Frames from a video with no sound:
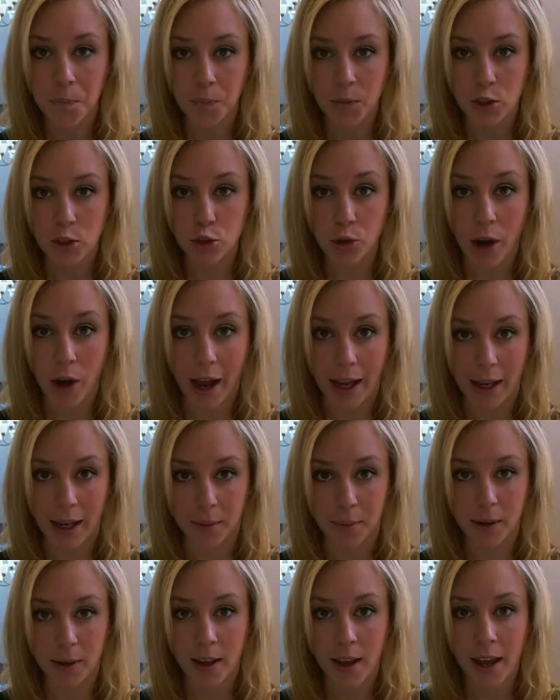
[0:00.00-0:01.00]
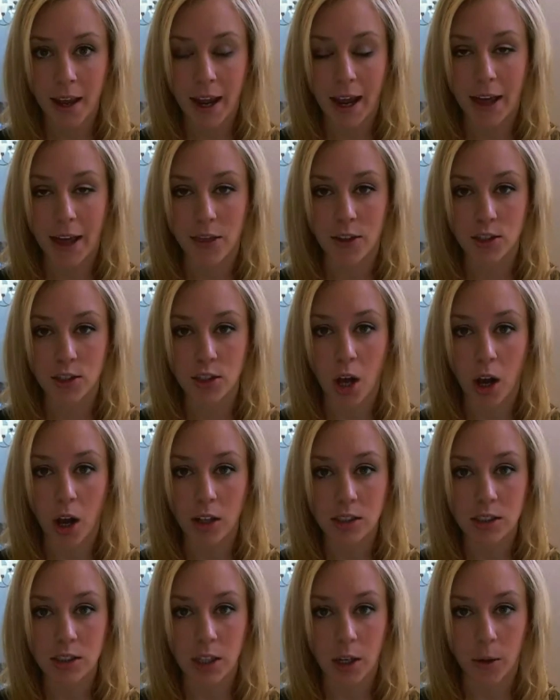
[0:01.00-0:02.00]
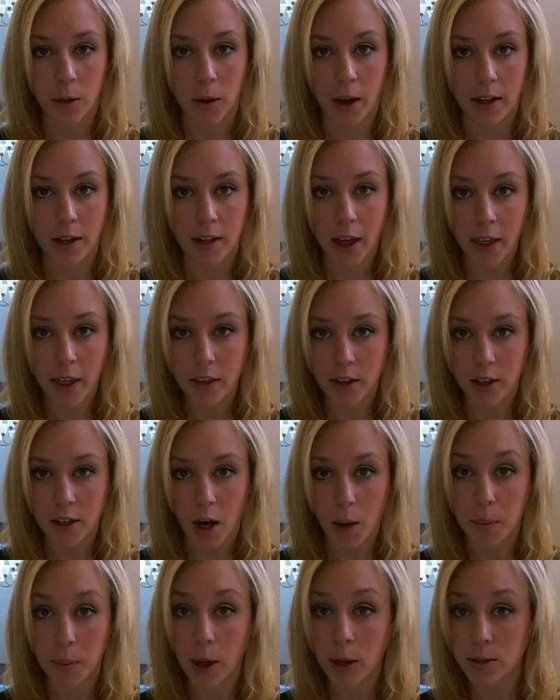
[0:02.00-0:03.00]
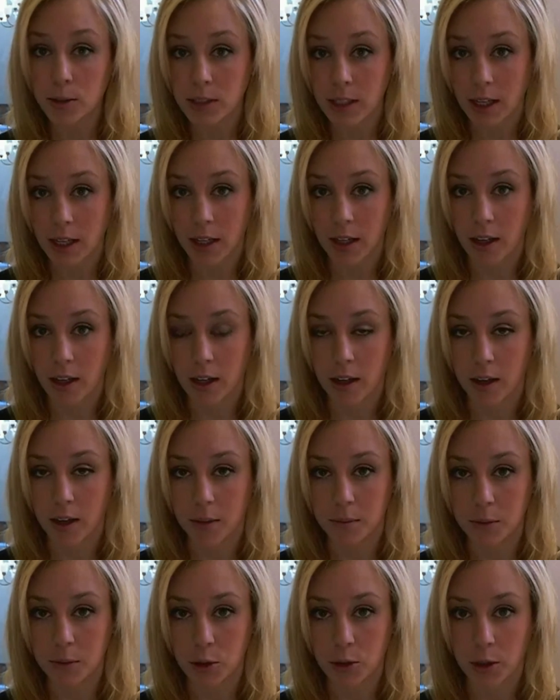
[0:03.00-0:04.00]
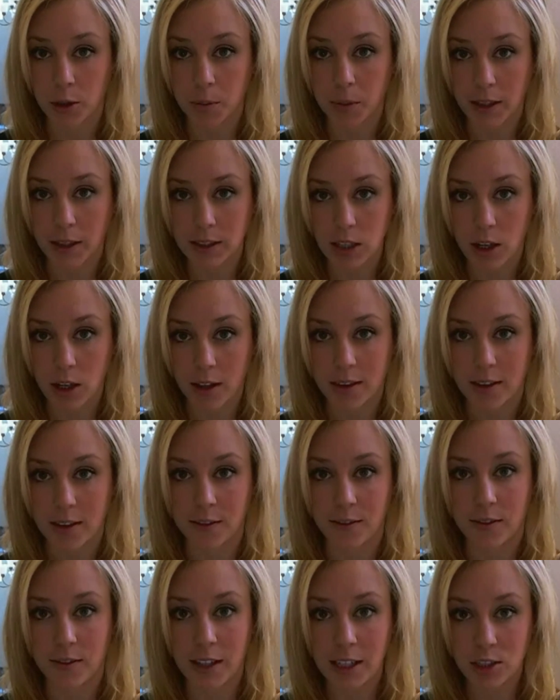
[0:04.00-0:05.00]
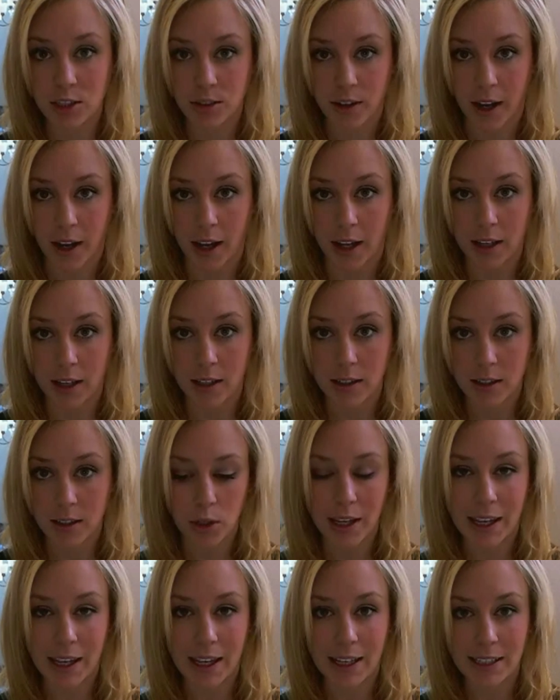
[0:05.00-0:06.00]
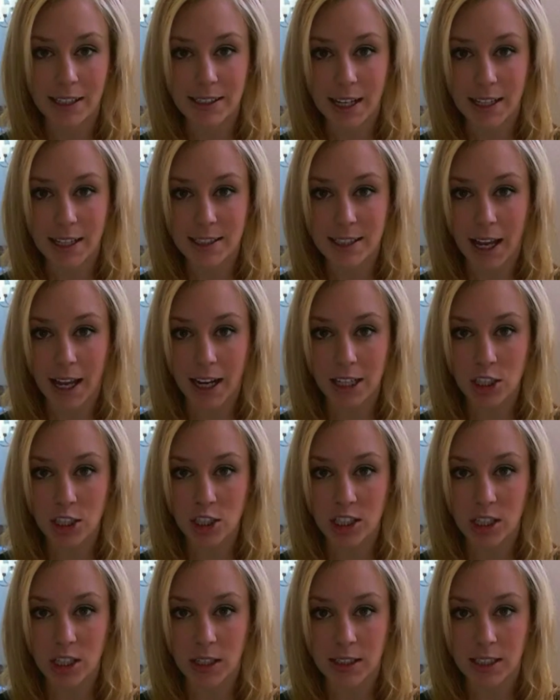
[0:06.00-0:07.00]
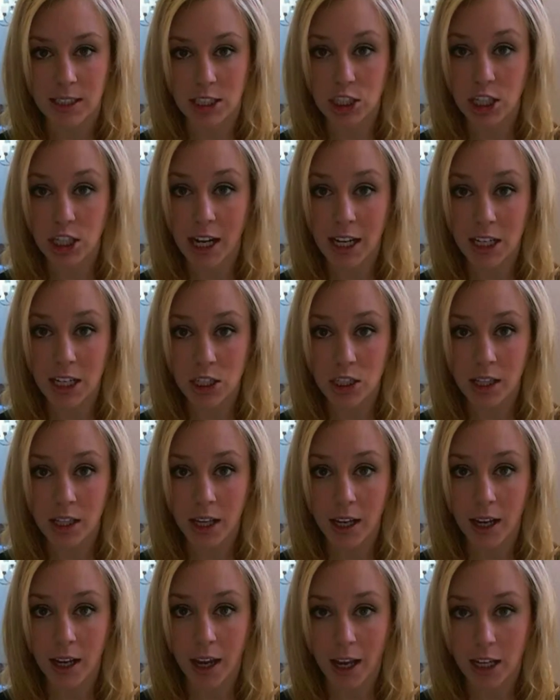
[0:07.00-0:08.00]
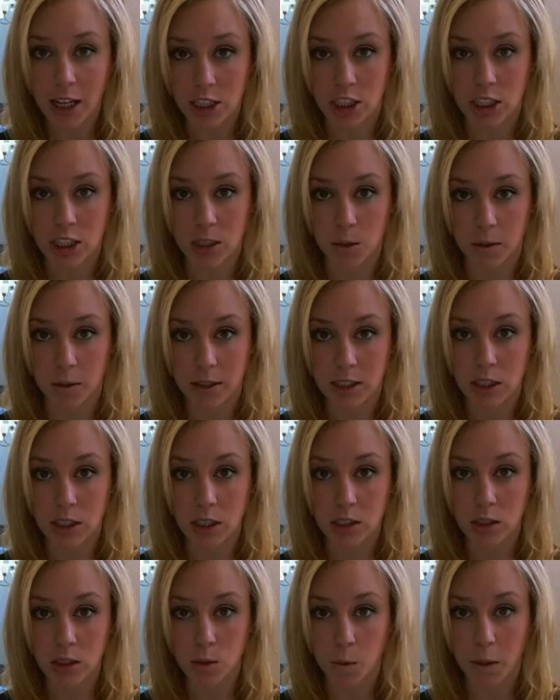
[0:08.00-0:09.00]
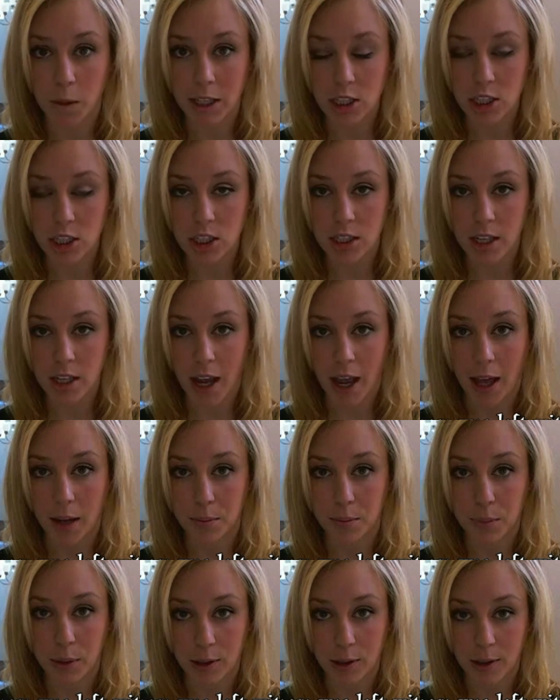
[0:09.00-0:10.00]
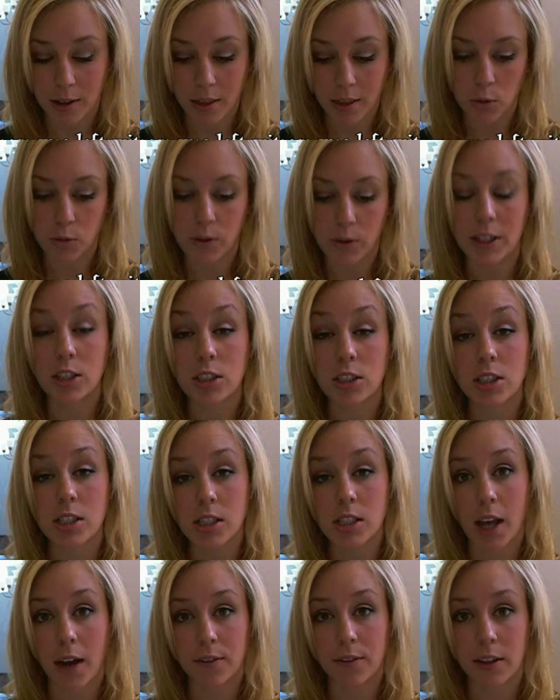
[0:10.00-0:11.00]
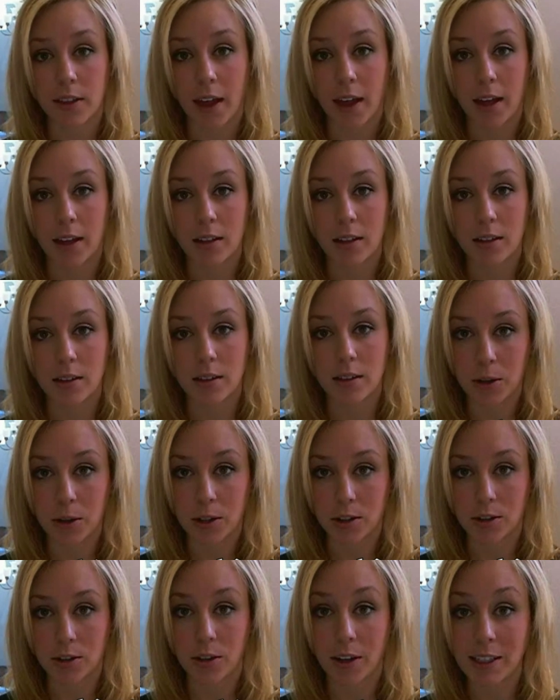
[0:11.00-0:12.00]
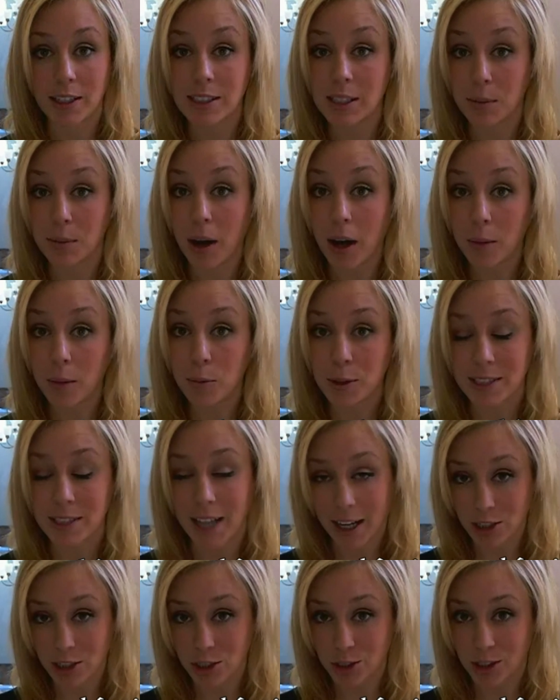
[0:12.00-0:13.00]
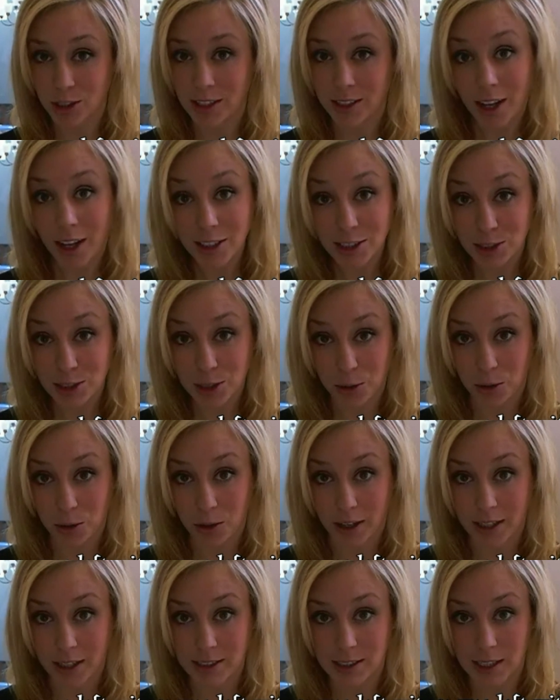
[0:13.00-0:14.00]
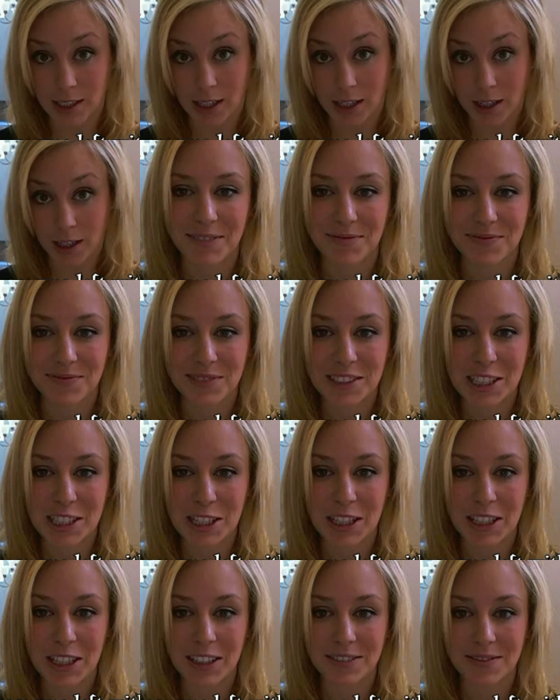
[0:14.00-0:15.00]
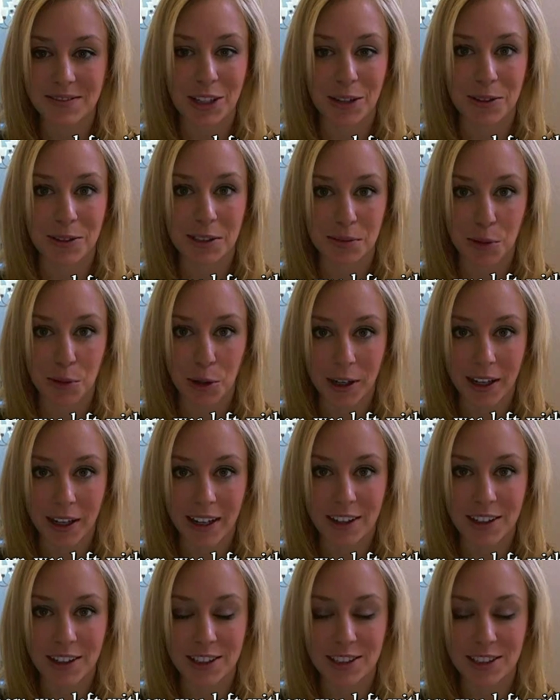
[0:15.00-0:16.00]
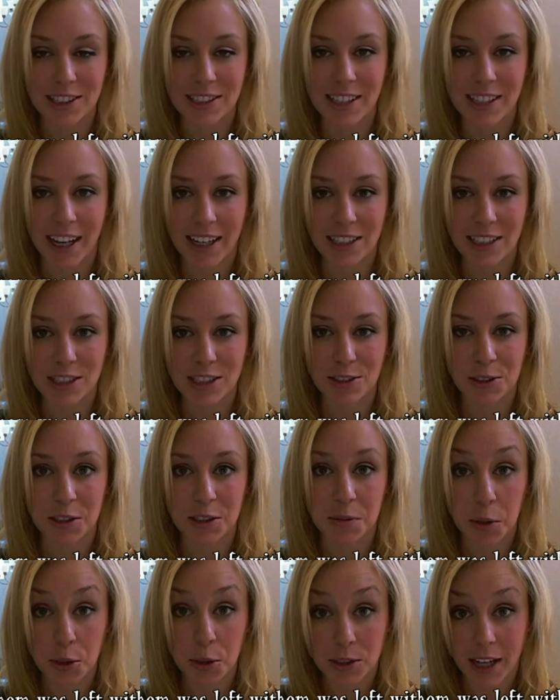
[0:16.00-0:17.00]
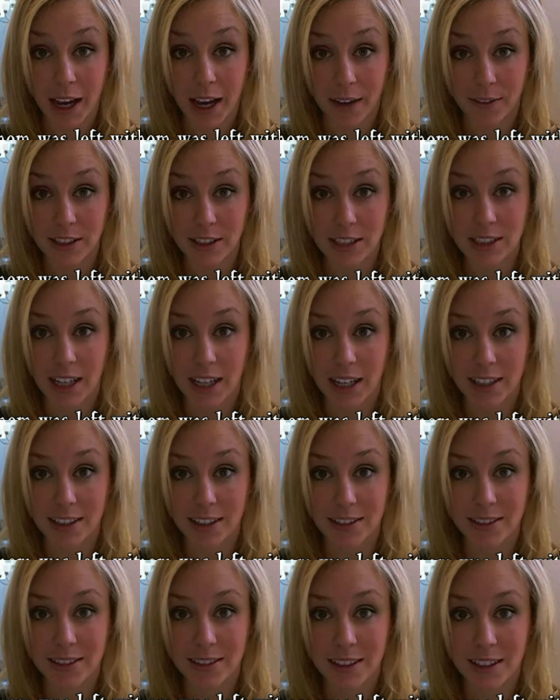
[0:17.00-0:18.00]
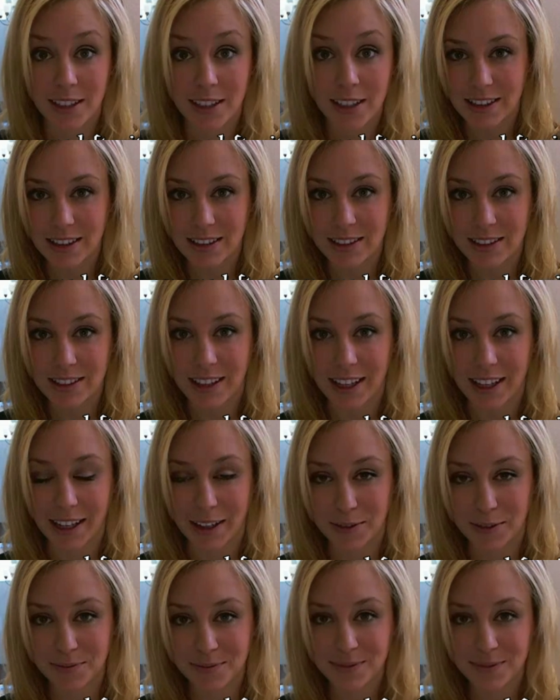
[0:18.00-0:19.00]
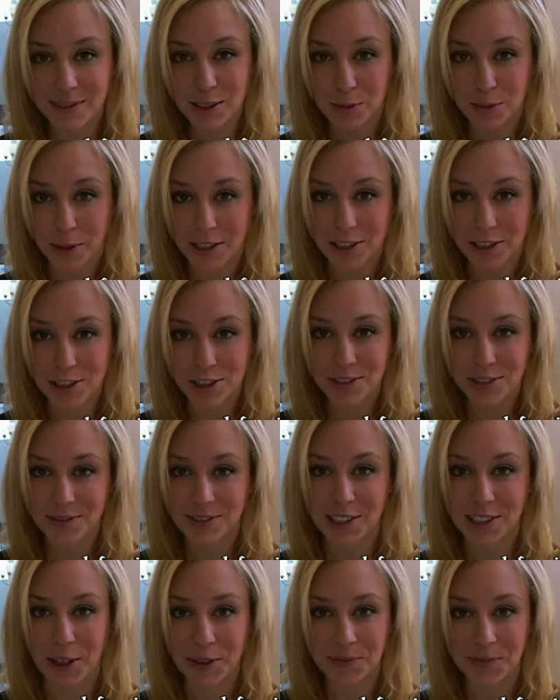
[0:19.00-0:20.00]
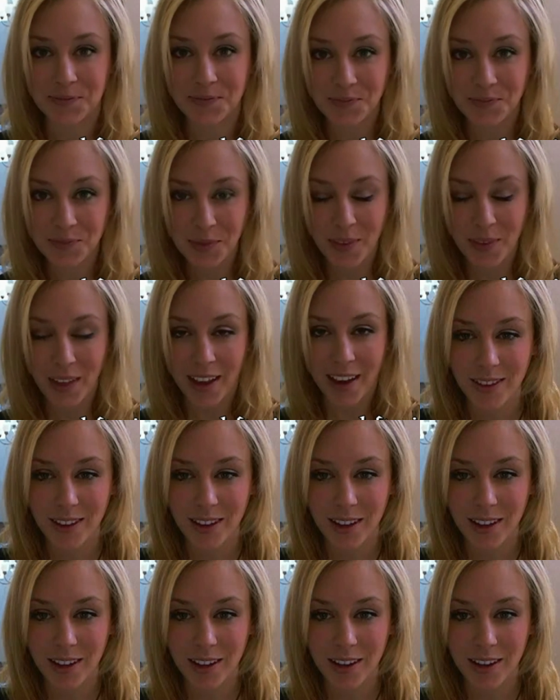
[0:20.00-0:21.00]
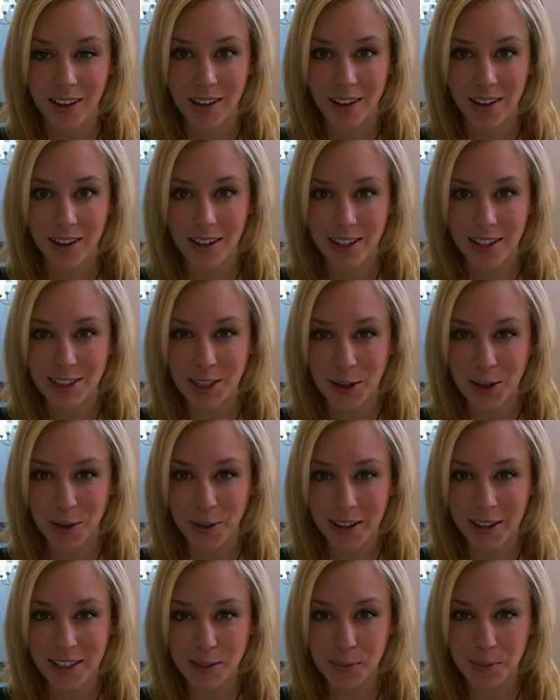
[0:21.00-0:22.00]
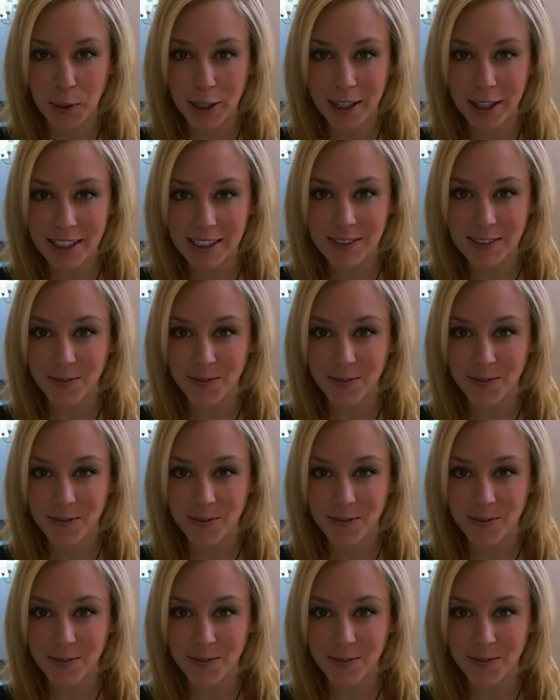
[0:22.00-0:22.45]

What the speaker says: tribe. And there's also another opposing group that's called the Vitre. He says that she is a changeling and she was switched at birth. Readers discover that her crazy mom was actually not so crazy. She was mourning her son. She was supposed to have a son. They switched. So this book is